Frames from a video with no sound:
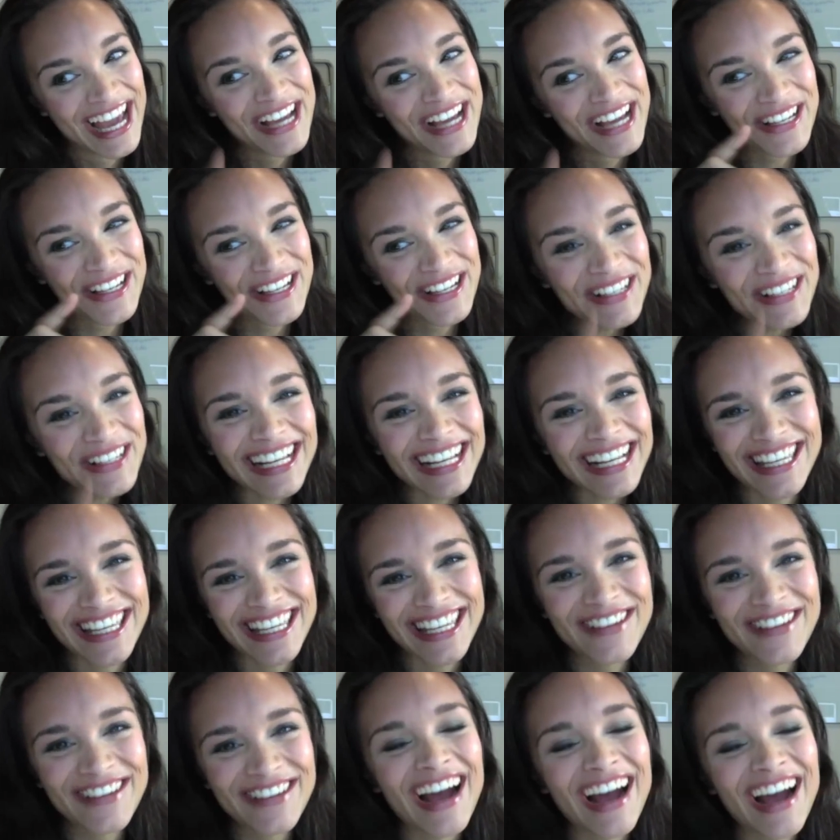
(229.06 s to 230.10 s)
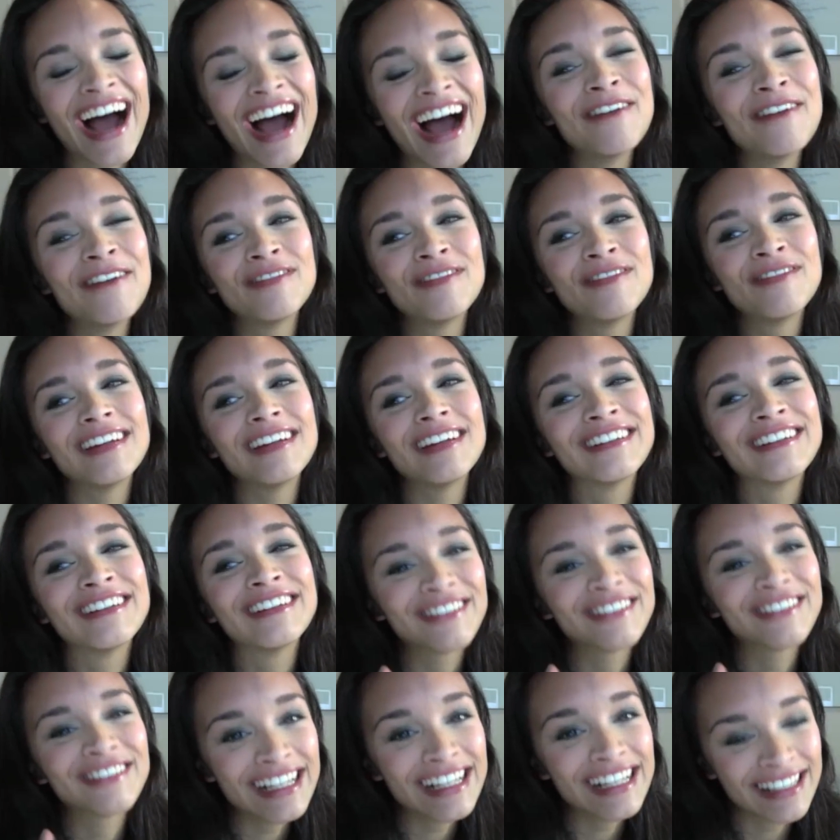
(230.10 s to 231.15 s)
You say you have a
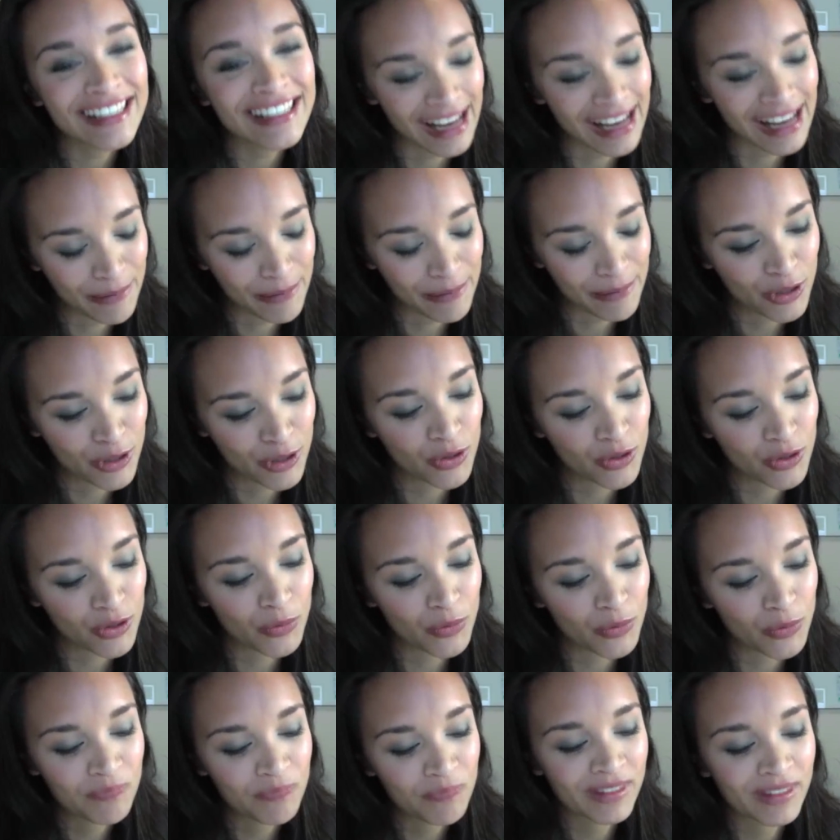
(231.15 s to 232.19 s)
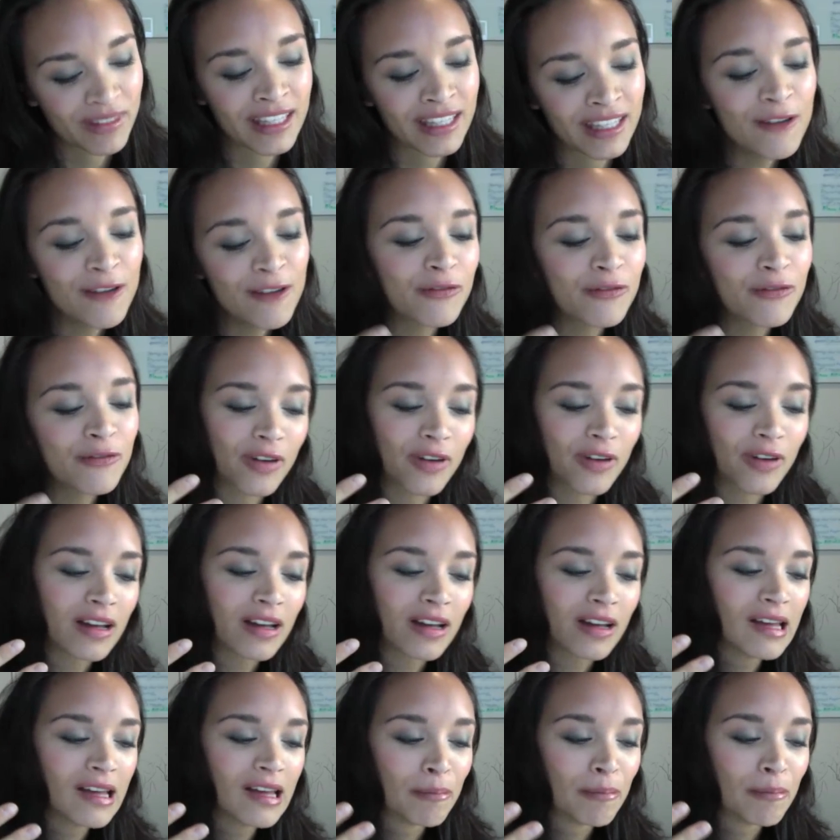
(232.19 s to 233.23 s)
great tip to give
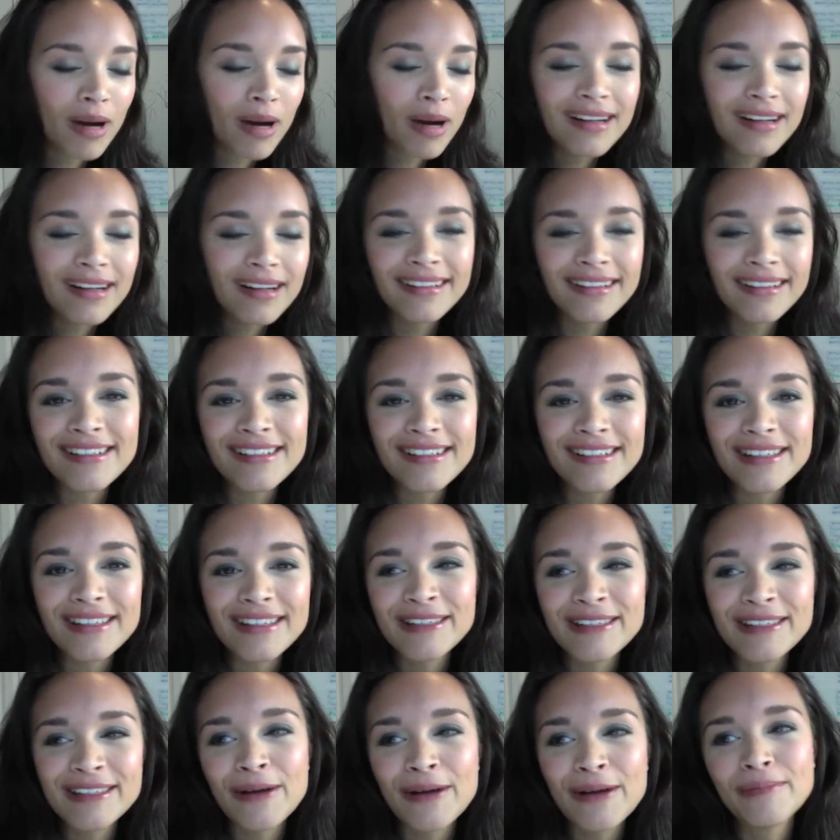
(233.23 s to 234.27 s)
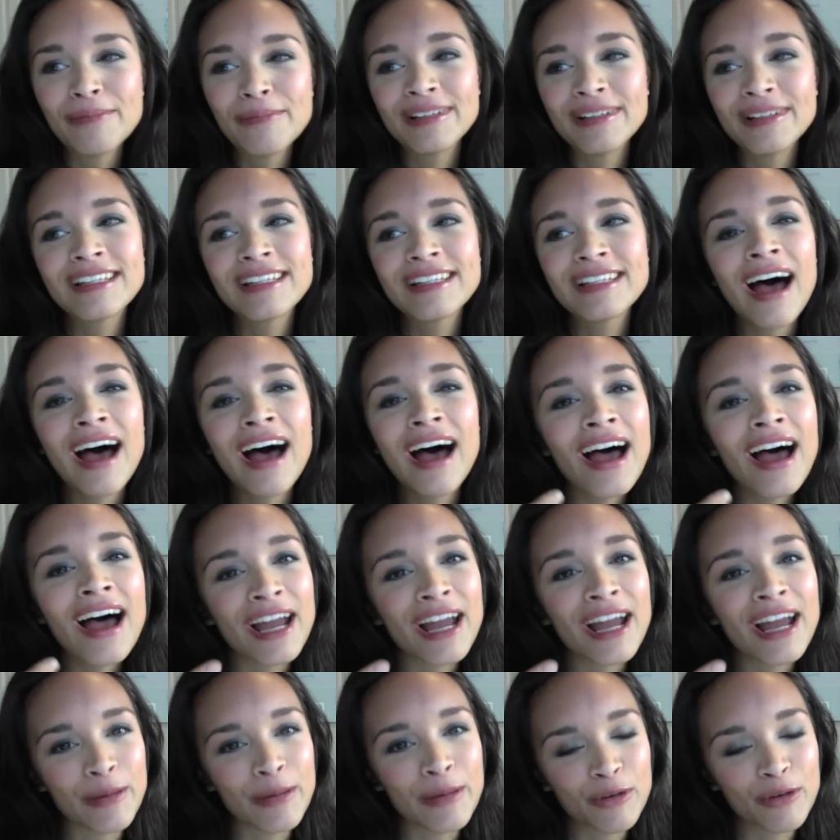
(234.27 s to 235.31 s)
marketers some
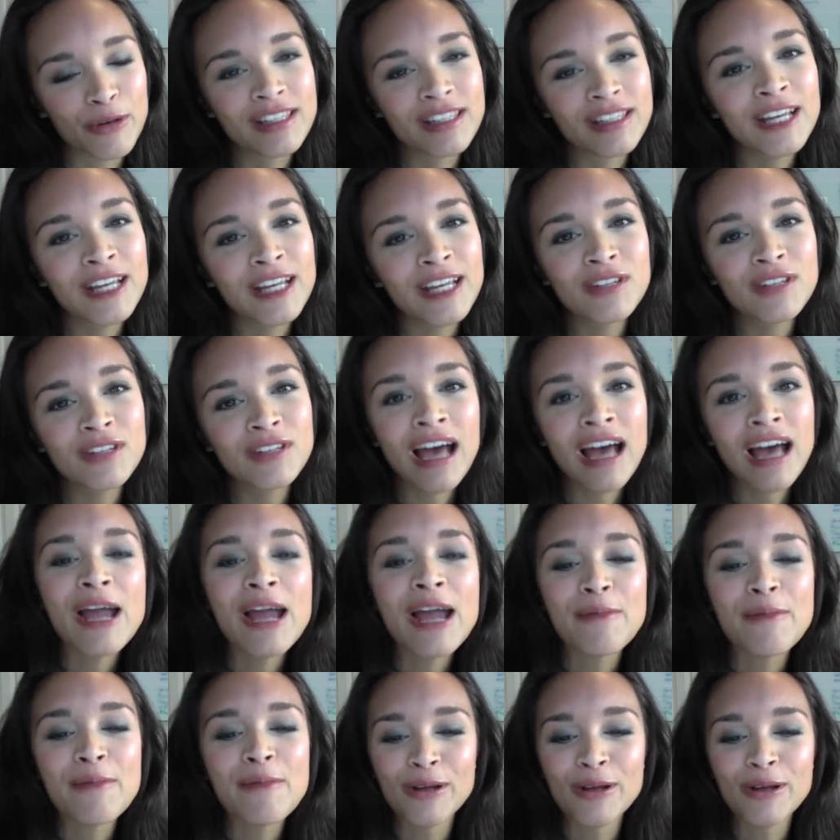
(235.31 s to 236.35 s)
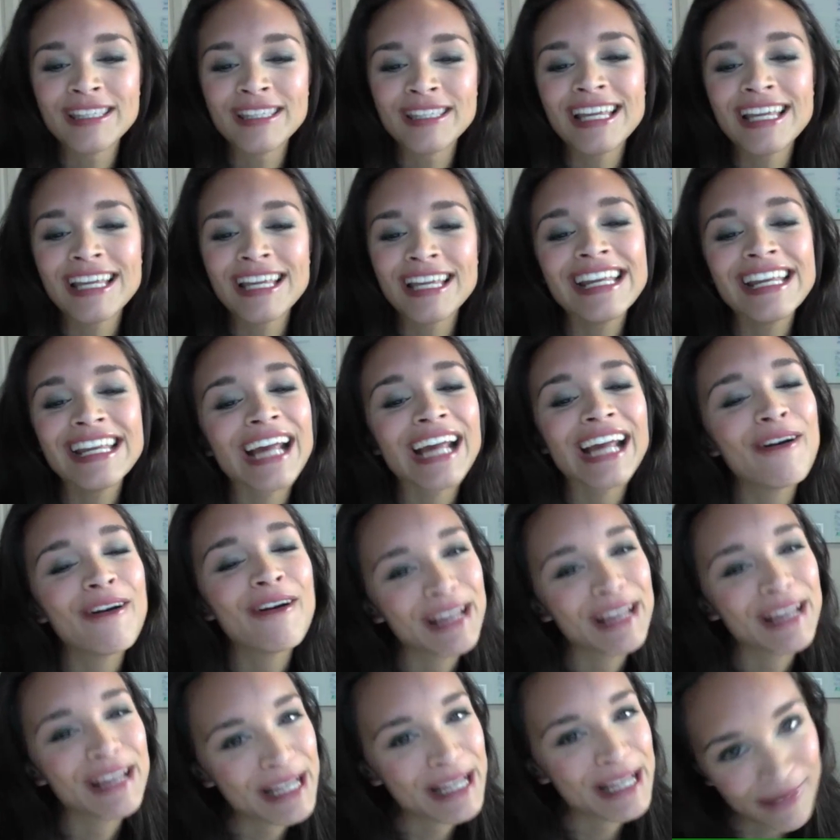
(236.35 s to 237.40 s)
time or save time on sending out
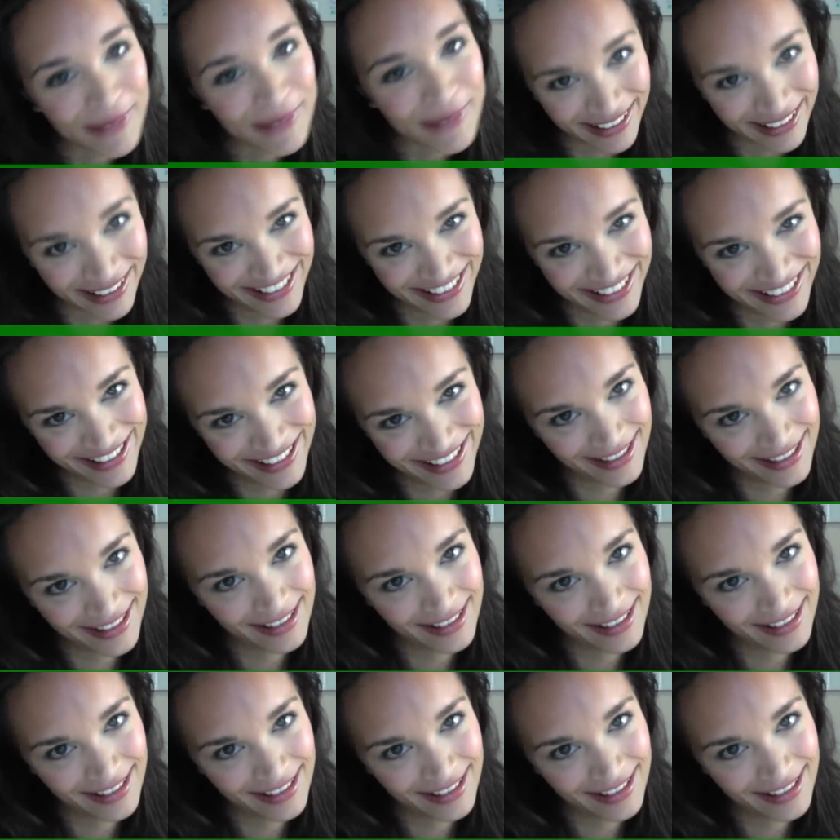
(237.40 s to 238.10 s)
emails.